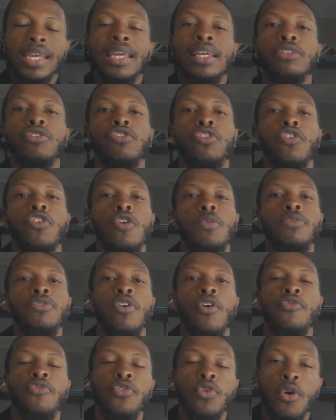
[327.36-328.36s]
in
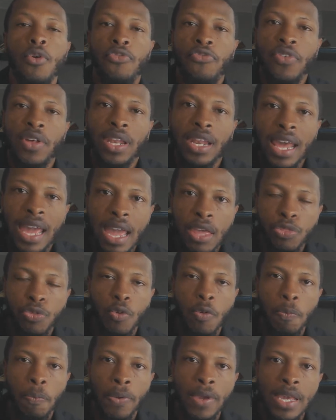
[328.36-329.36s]
terms of your
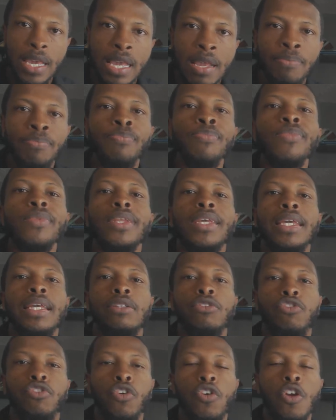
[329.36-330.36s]
philanthropy,
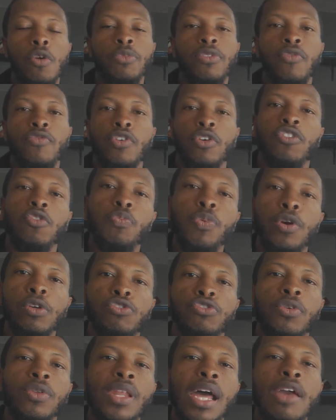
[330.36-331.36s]
in terms of your
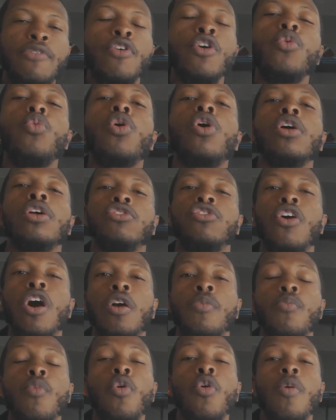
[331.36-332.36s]
spiritual life. We're going to
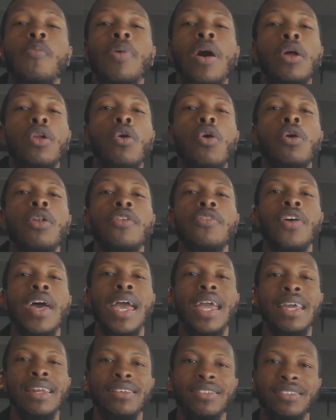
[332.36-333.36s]
talk more about all of
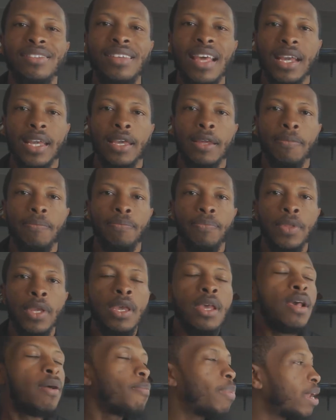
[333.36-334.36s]
that in a second.
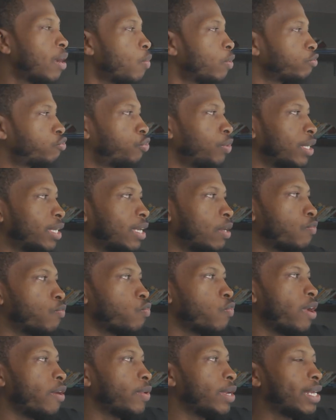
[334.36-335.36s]
But I want you to get
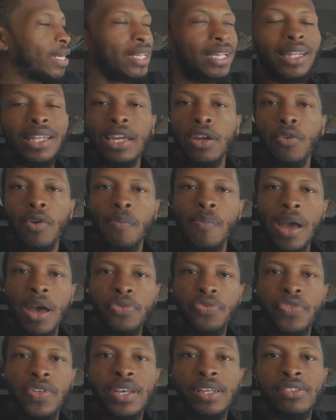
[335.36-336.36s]
very clear
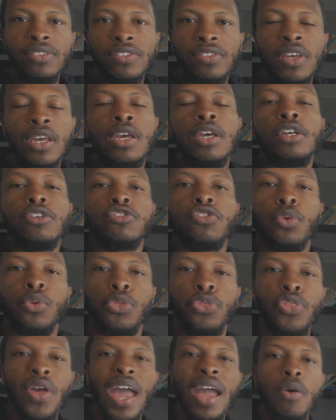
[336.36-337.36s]
about this. So
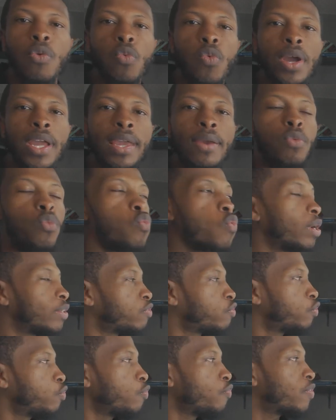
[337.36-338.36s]
that way,
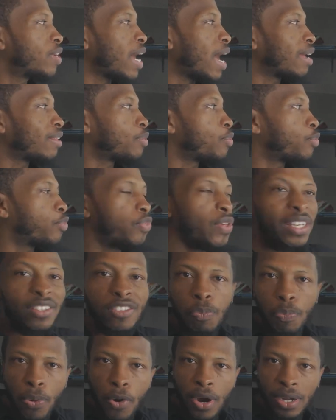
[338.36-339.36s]
once you've gotten
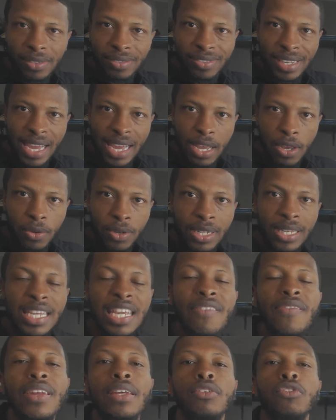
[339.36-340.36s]
this part down,
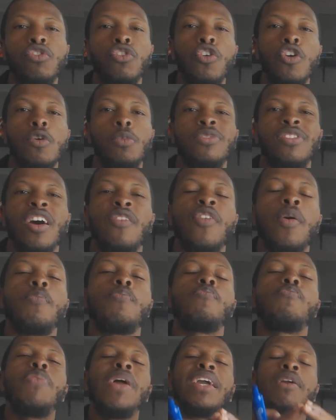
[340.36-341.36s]
even in terms of a
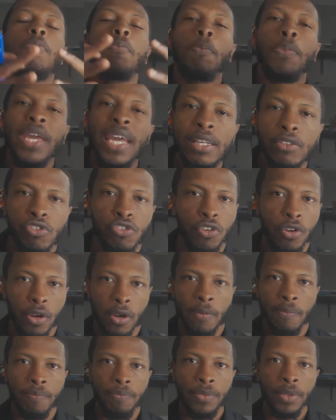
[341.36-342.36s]
big
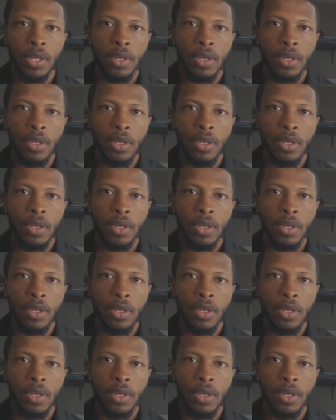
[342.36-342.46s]
picture,